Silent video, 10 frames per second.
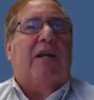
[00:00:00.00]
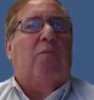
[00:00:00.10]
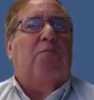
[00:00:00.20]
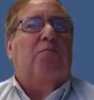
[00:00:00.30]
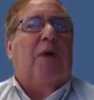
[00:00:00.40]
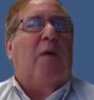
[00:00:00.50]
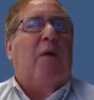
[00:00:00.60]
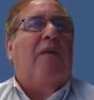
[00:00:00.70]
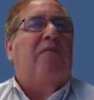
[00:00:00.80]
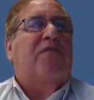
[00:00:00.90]
you know, my
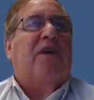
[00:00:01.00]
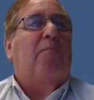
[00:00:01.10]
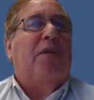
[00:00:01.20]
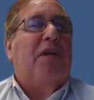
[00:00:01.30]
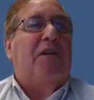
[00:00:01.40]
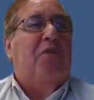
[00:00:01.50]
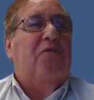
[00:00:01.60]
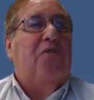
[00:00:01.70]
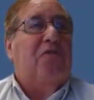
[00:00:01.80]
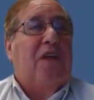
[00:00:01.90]
wife's company
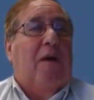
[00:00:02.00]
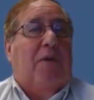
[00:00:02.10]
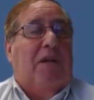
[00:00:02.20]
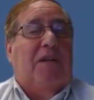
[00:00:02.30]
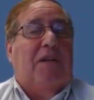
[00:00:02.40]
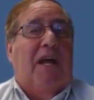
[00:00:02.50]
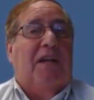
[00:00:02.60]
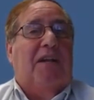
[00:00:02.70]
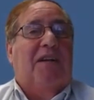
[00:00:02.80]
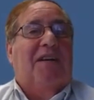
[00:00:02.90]
uses them, and
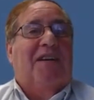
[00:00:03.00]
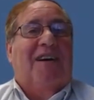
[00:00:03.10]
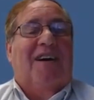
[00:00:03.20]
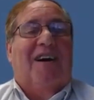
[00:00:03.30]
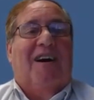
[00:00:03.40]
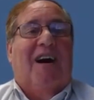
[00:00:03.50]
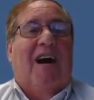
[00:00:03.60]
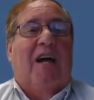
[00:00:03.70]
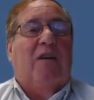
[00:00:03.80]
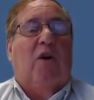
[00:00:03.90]

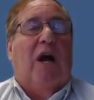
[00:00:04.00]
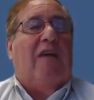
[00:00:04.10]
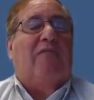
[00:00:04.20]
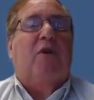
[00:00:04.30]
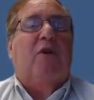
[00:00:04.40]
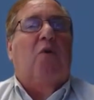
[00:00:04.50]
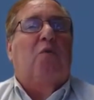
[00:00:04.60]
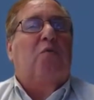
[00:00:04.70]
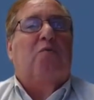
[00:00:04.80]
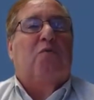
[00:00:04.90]
I have
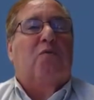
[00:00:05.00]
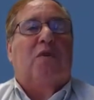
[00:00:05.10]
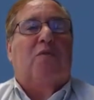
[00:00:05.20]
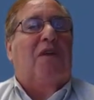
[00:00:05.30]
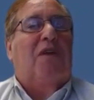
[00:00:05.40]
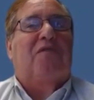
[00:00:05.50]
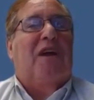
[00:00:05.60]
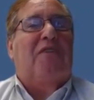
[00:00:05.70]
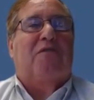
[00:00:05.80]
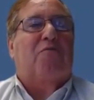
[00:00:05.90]
no
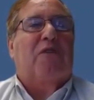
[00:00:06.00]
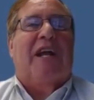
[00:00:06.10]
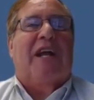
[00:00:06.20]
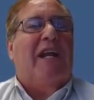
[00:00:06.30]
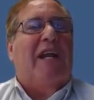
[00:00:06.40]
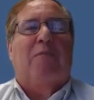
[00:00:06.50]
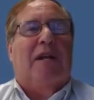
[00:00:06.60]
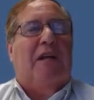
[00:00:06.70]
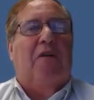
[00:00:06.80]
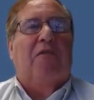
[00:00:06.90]
reservation of bringing
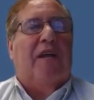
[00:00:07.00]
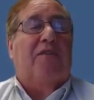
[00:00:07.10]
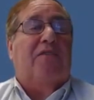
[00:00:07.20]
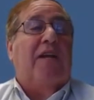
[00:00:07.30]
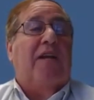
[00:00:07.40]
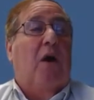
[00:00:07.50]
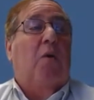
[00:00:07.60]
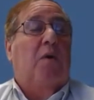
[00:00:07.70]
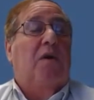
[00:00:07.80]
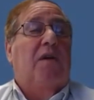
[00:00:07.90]
anybody over there because I
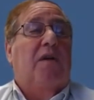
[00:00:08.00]
know